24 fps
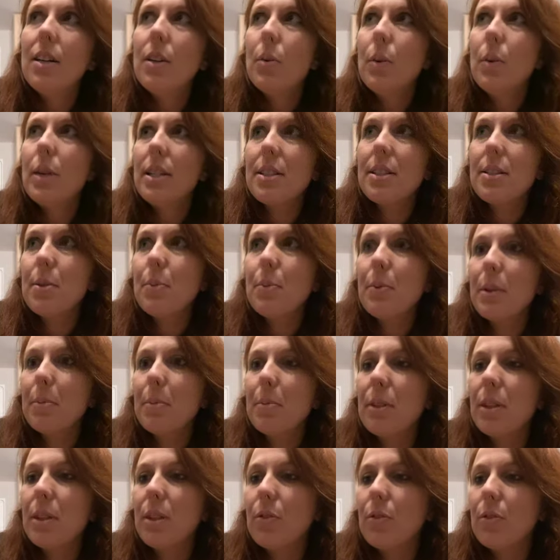What is the one I'm
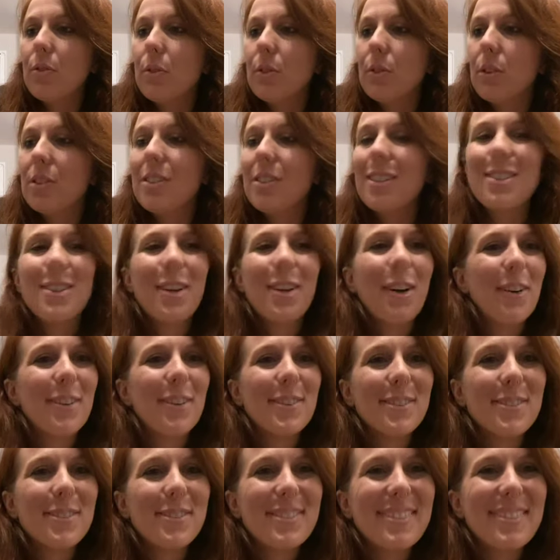looking for?
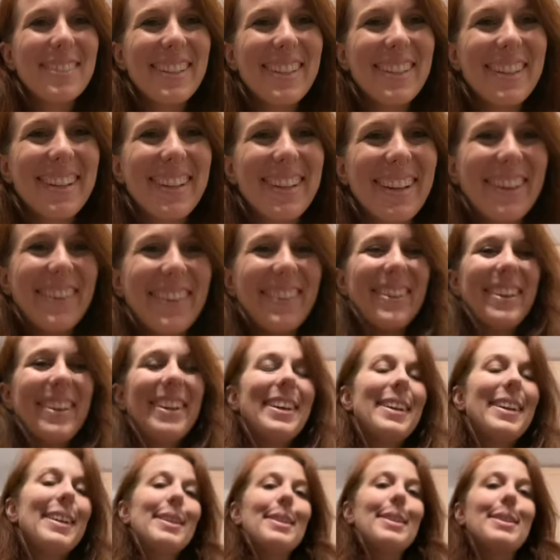Dissolve. There you go.
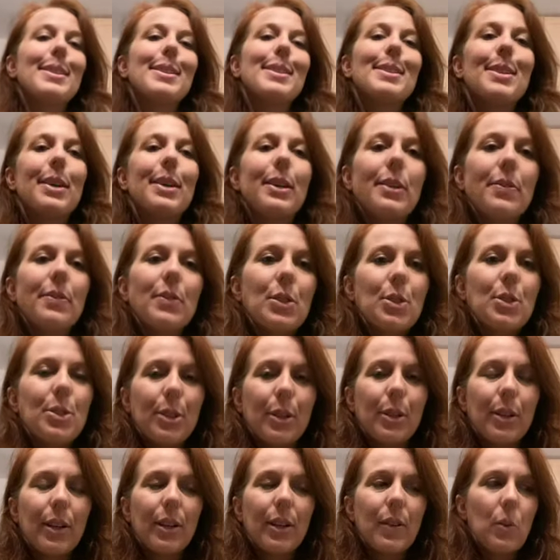Dissolve the
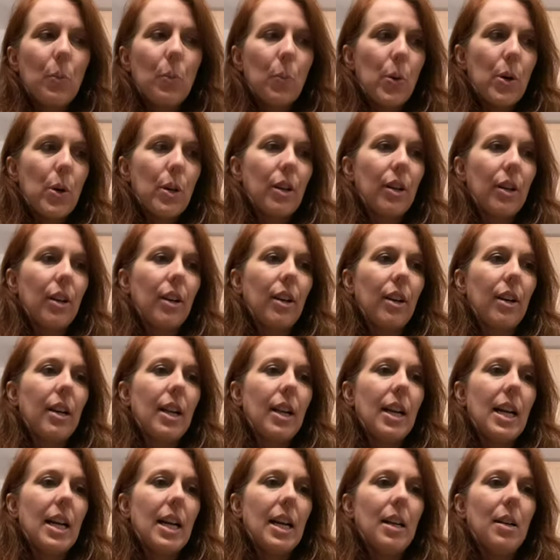sugar in the water
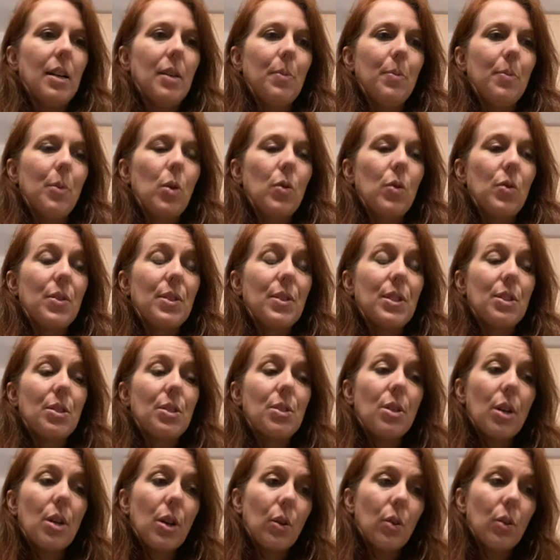over the
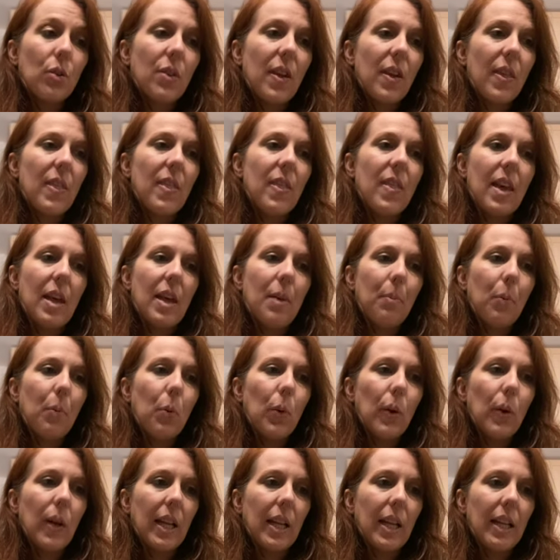stove and then
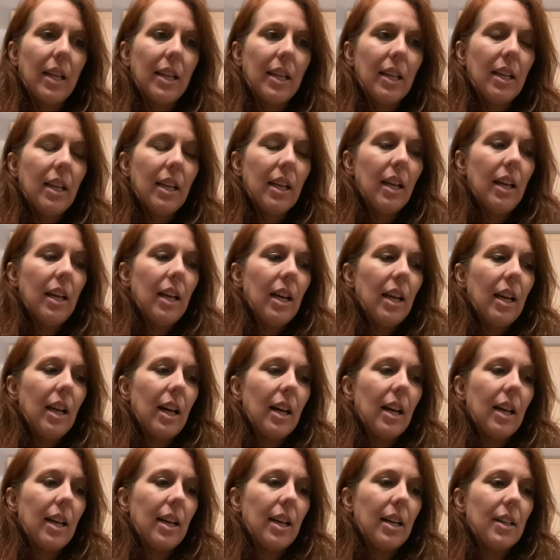pour it in.
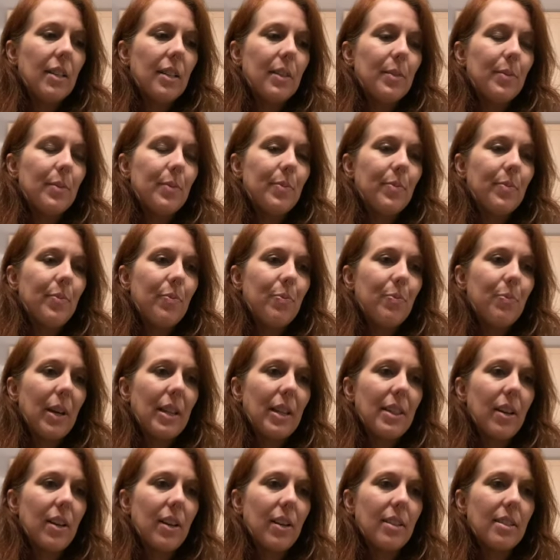My
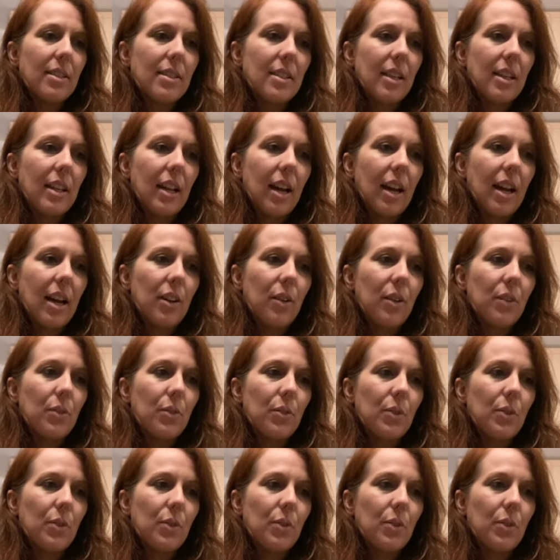thought is I don't